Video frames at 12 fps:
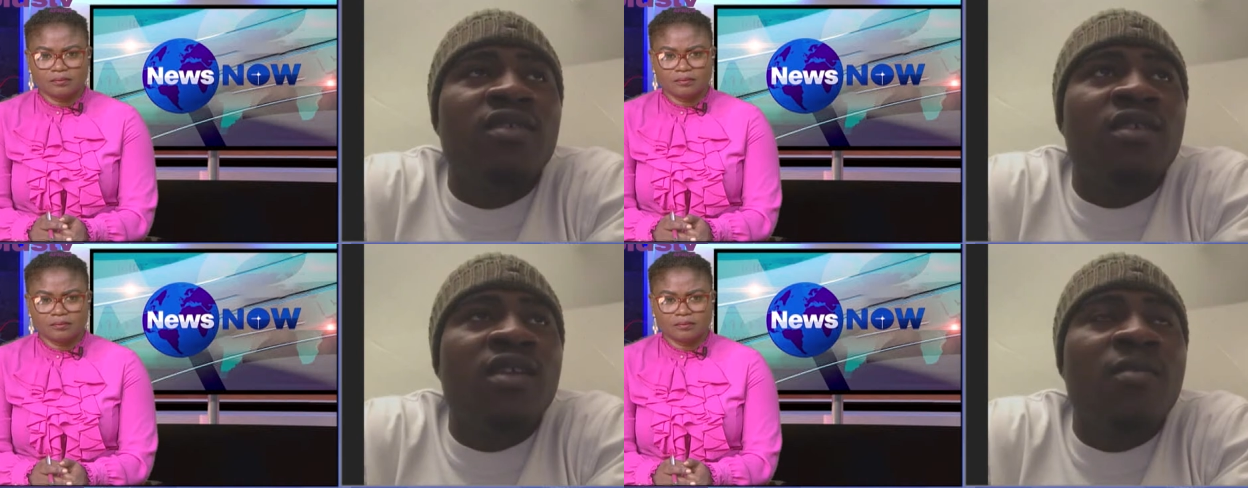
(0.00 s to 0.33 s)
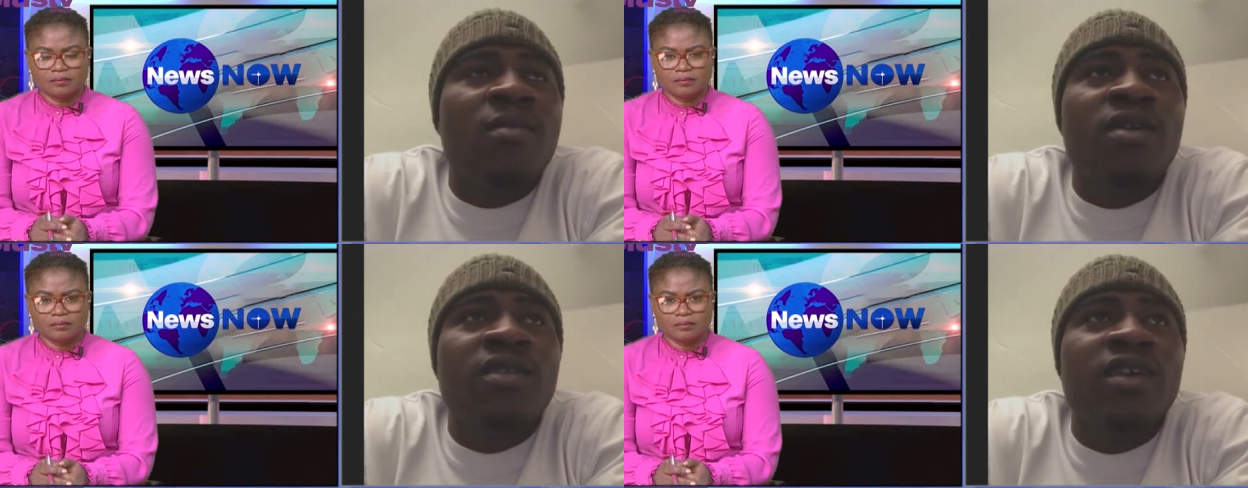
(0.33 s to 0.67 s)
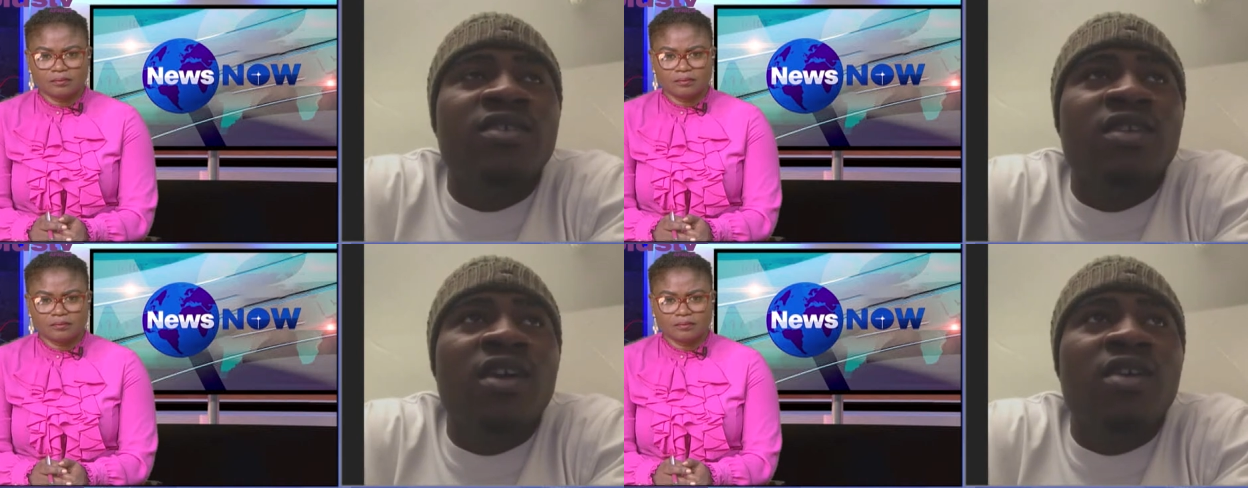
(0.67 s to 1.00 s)
Speaker 1: about
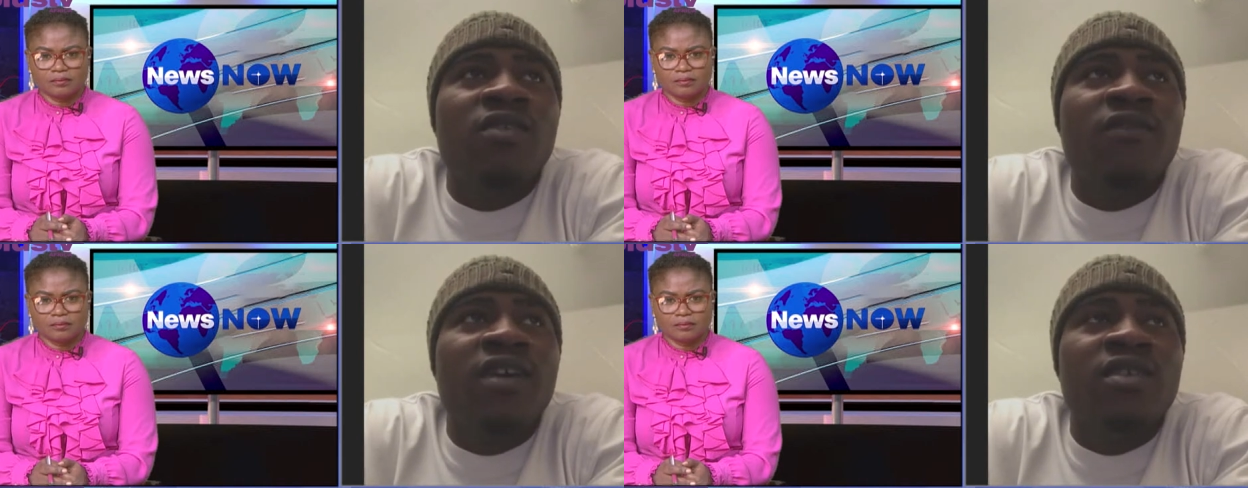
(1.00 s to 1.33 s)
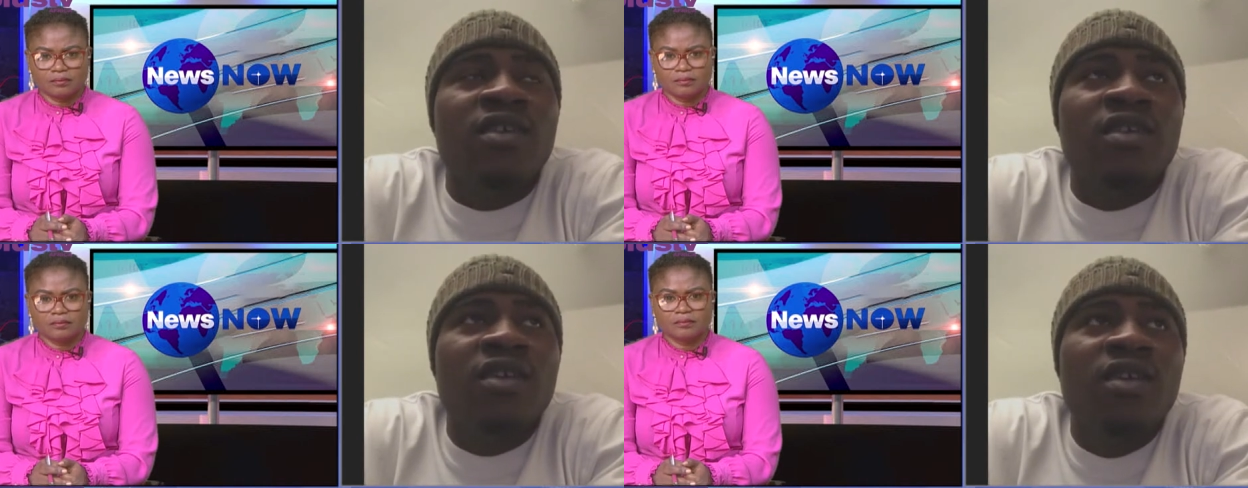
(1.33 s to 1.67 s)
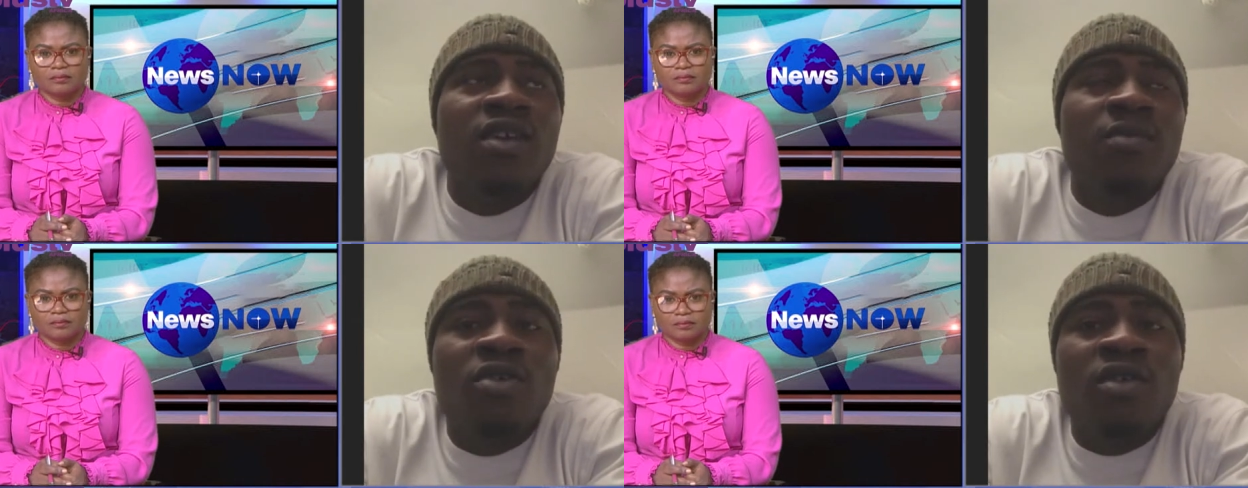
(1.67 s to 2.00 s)
Nigeria over there.
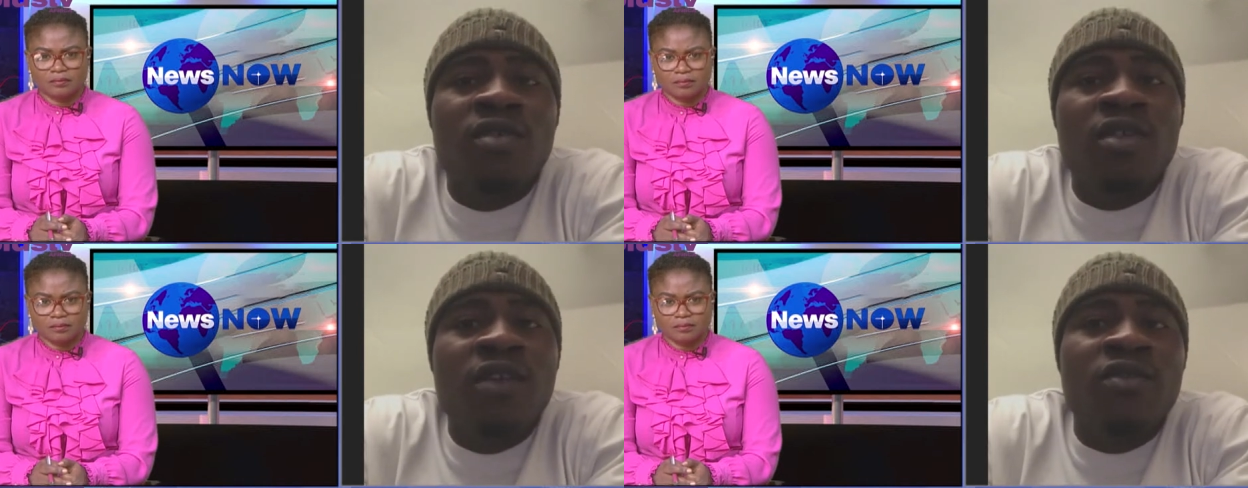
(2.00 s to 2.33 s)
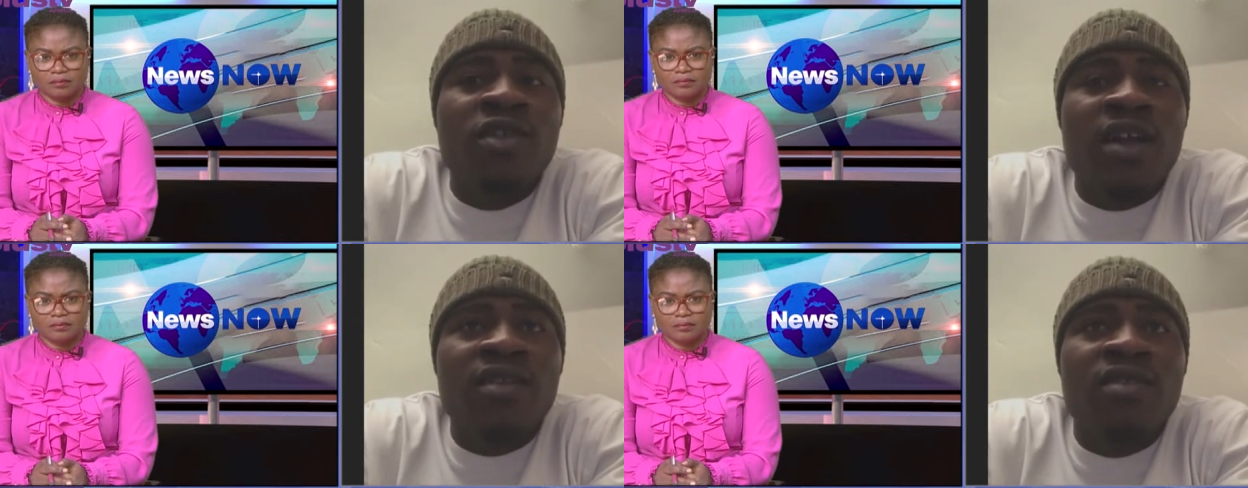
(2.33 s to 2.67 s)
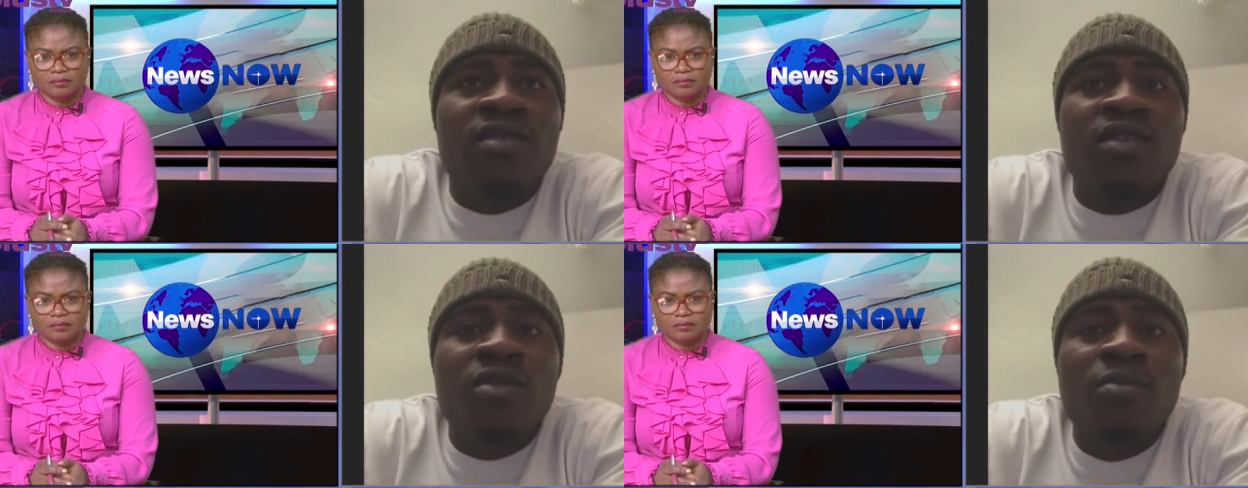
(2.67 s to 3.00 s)
Because even at
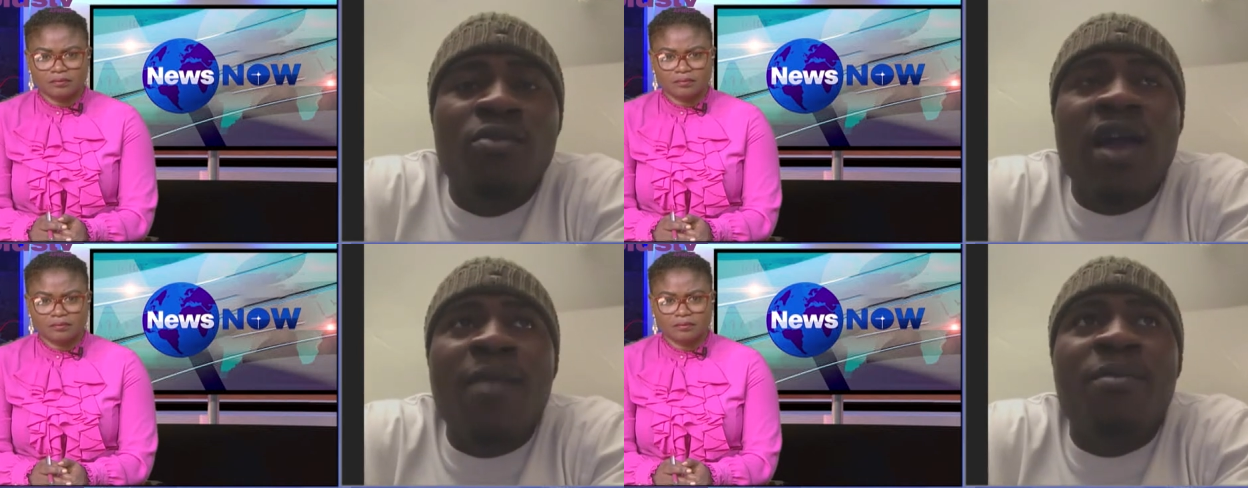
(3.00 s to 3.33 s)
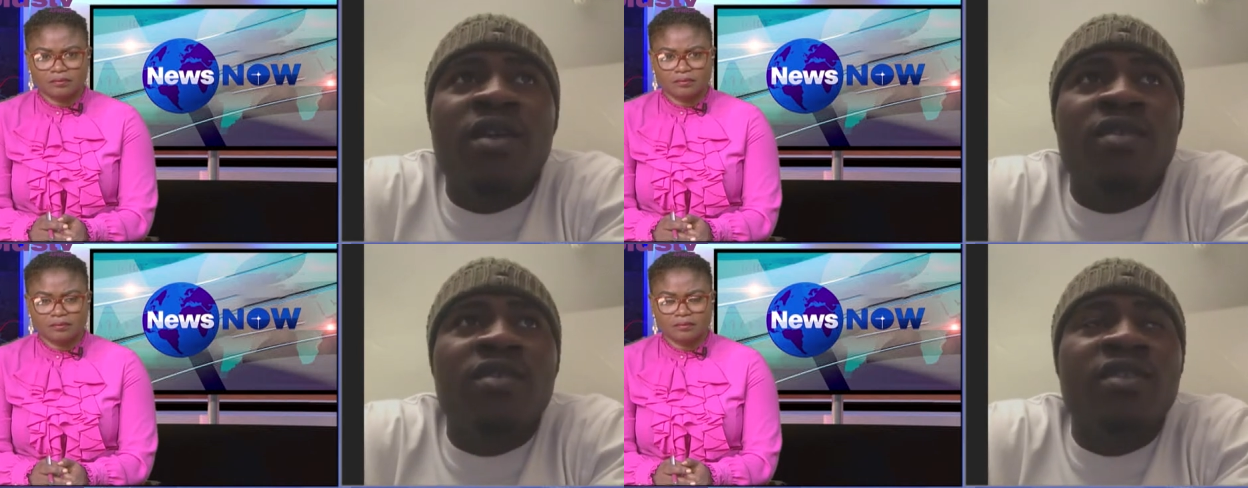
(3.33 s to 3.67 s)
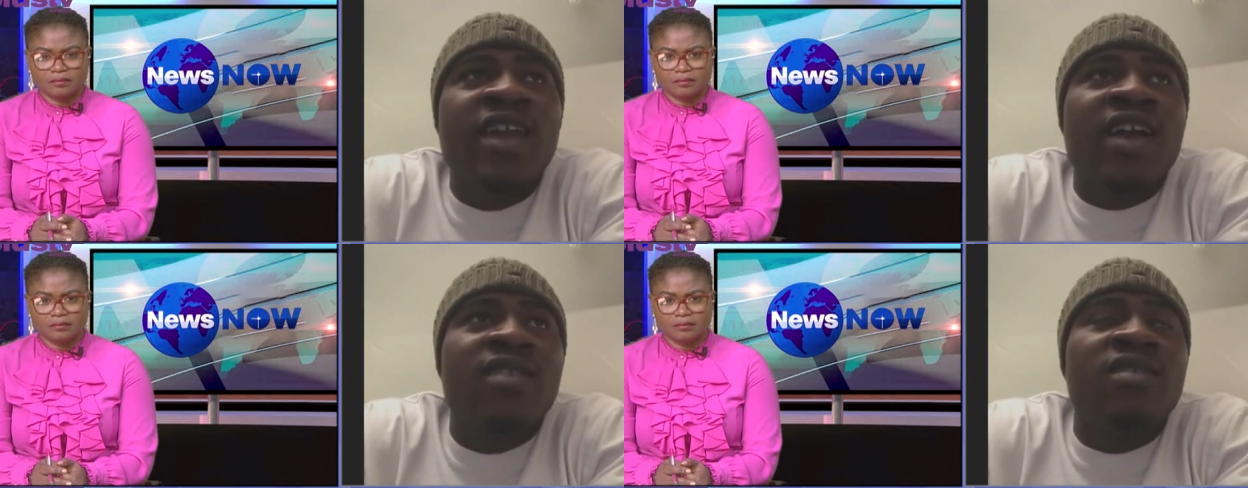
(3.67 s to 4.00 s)
Budapest,
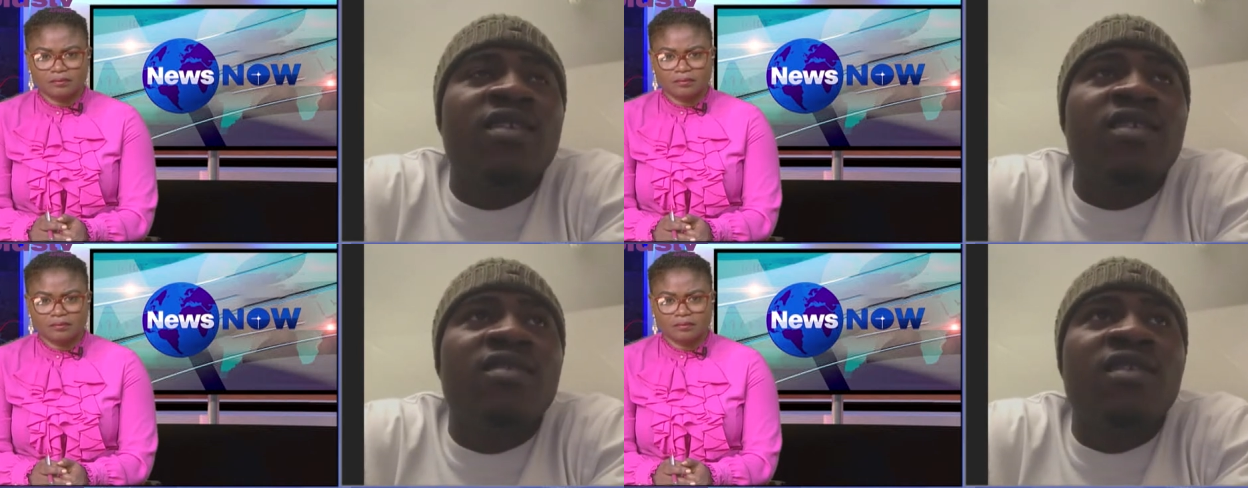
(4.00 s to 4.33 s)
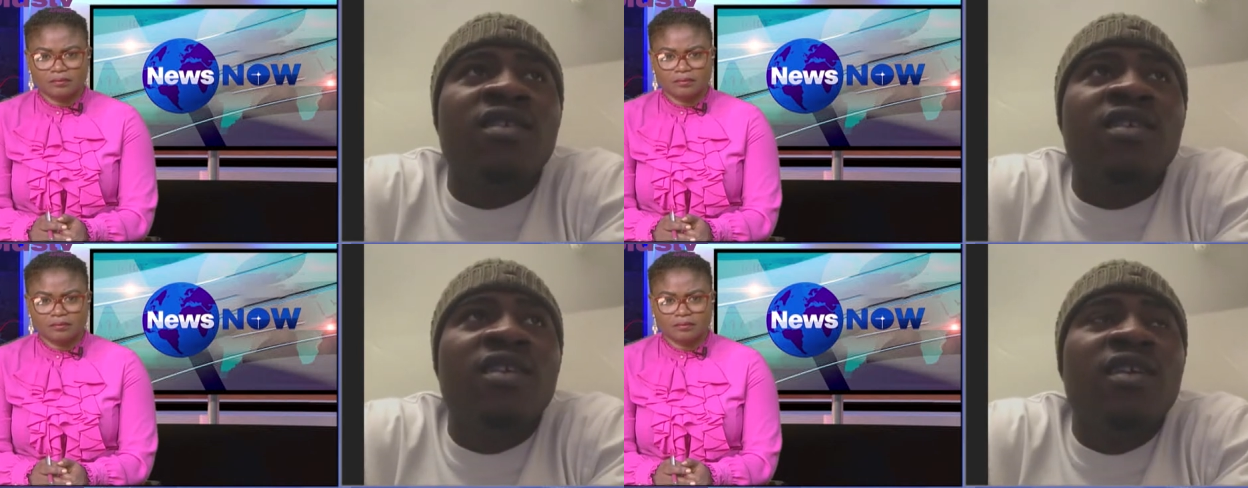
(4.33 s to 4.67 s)
their city,